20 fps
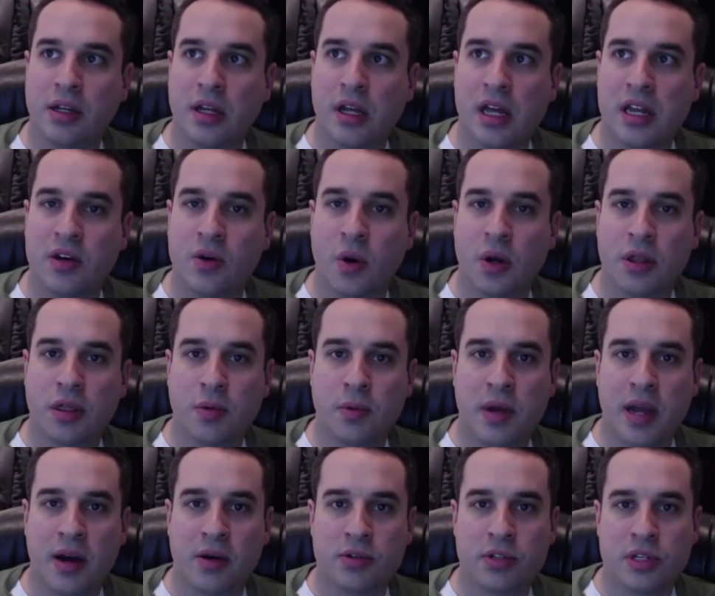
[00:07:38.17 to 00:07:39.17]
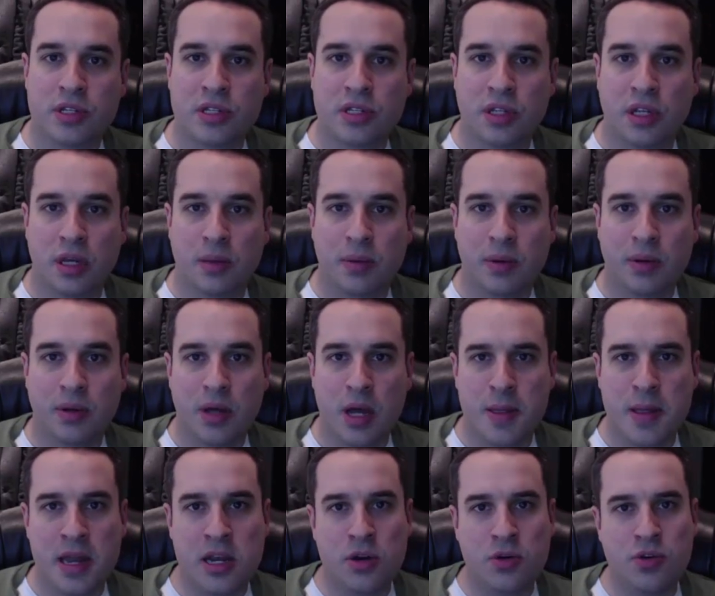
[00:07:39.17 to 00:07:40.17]
And you're on 3 hours of sleep. And
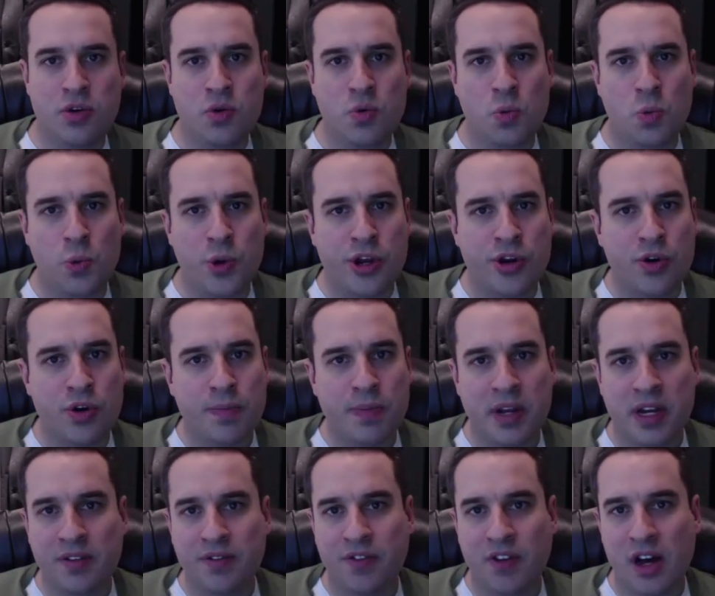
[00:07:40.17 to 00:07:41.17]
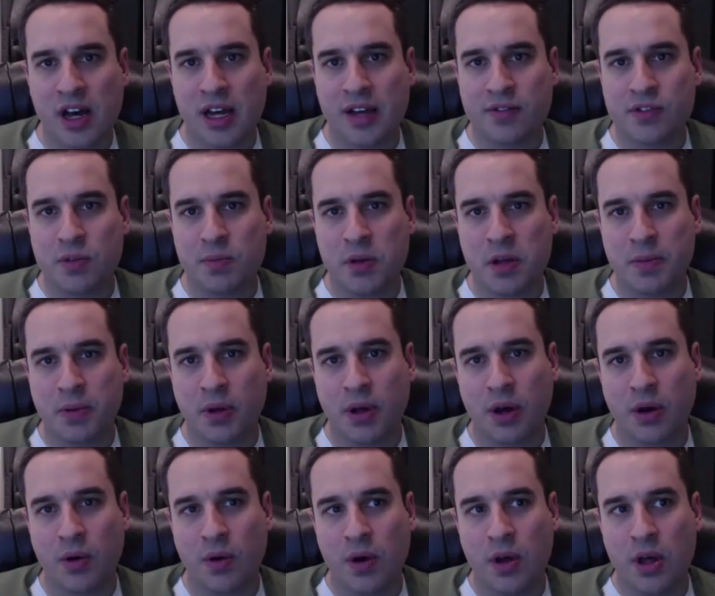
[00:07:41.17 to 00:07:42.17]
then you do weird pick 5s, and people
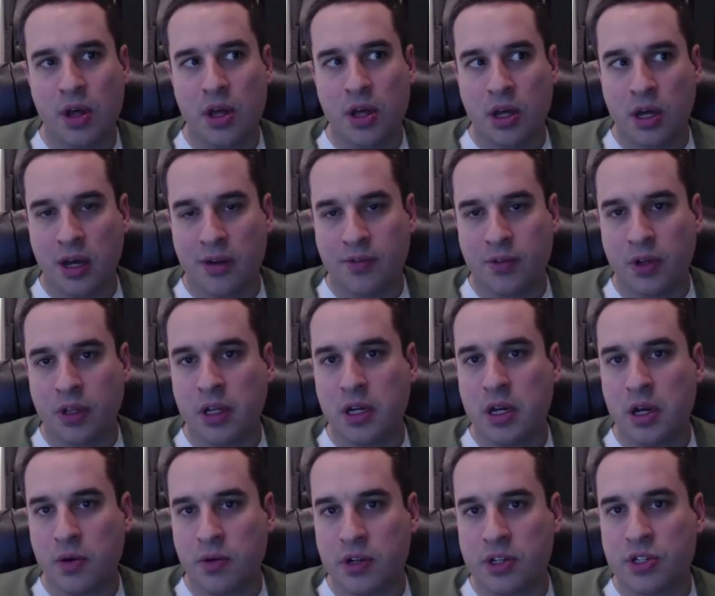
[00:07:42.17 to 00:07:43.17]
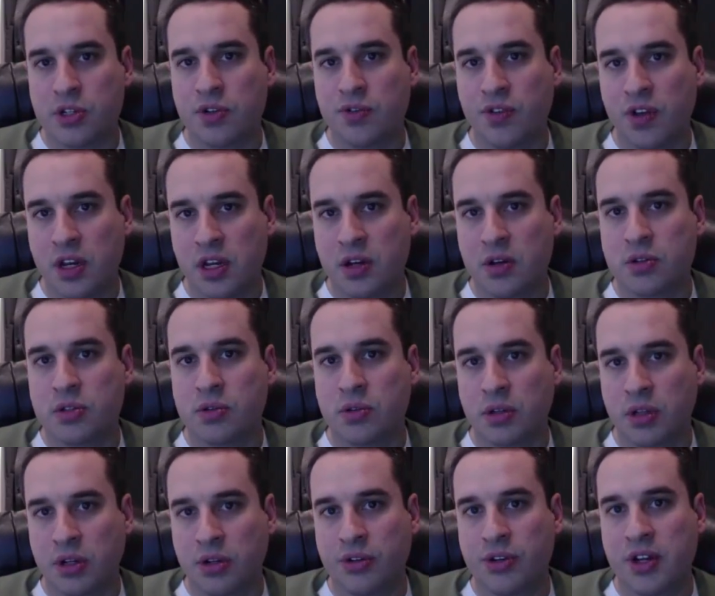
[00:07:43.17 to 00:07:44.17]
go, I've really noticed your videos are a
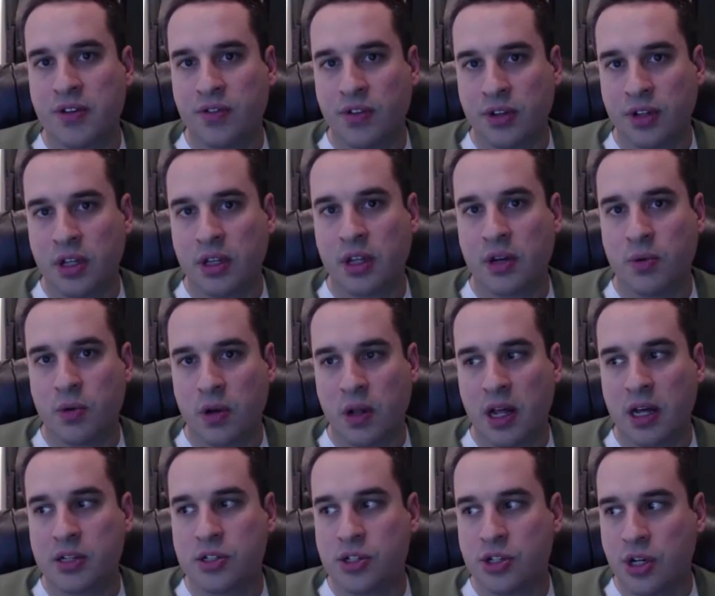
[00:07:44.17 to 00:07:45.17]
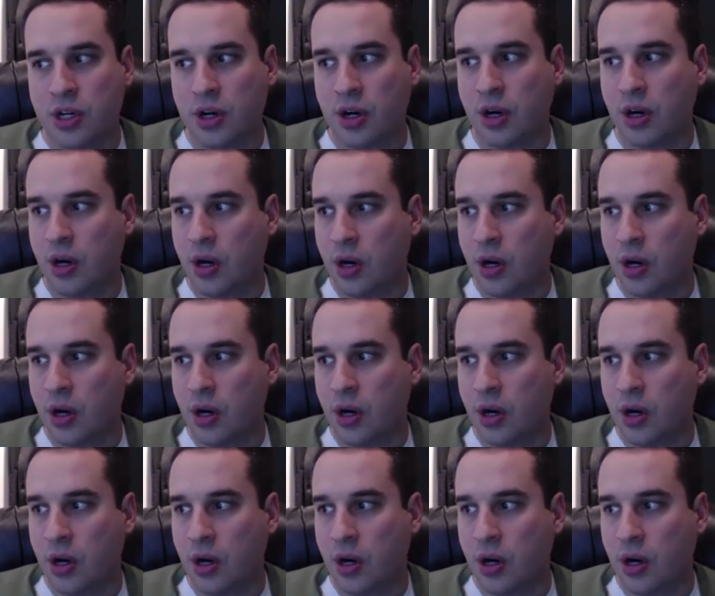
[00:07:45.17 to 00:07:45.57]
little different than they were last year.